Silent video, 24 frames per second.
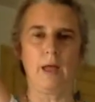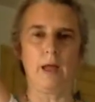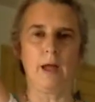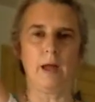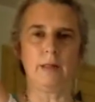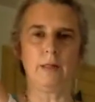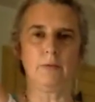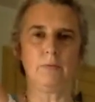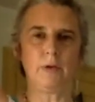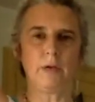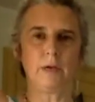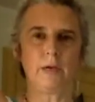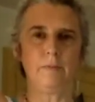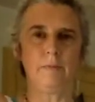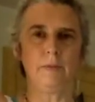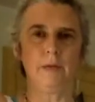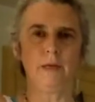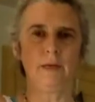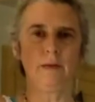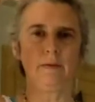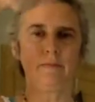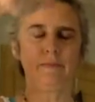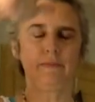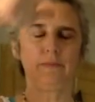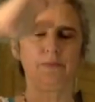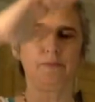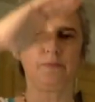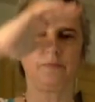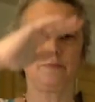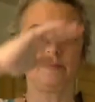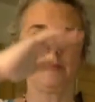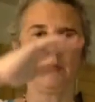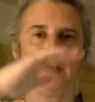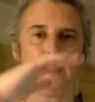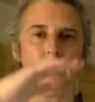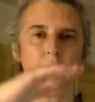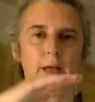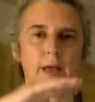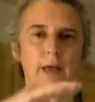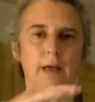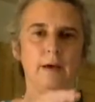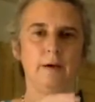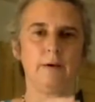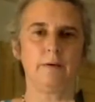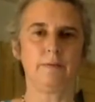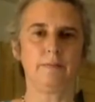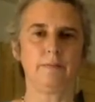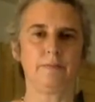And then we come in,
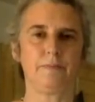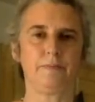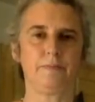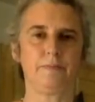inhale,